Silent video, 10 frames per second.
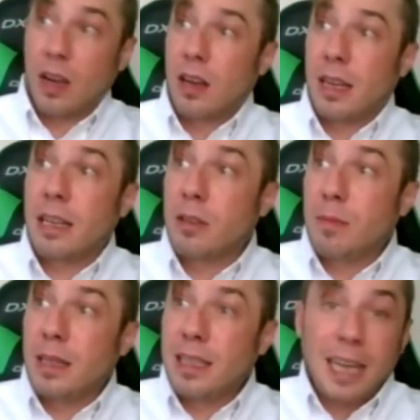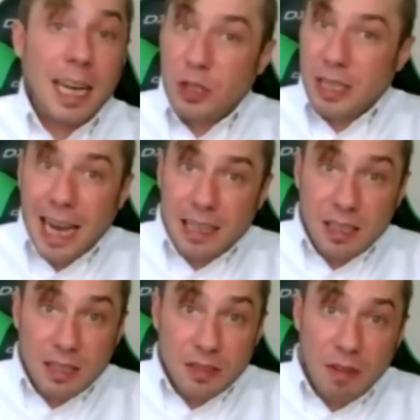It could be the
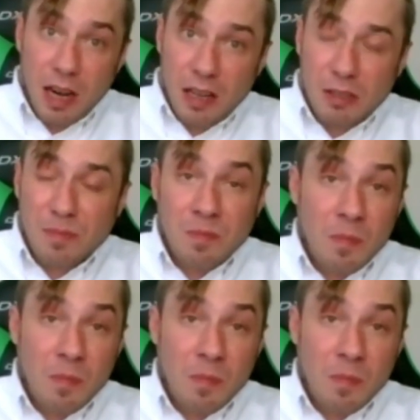htaccess file,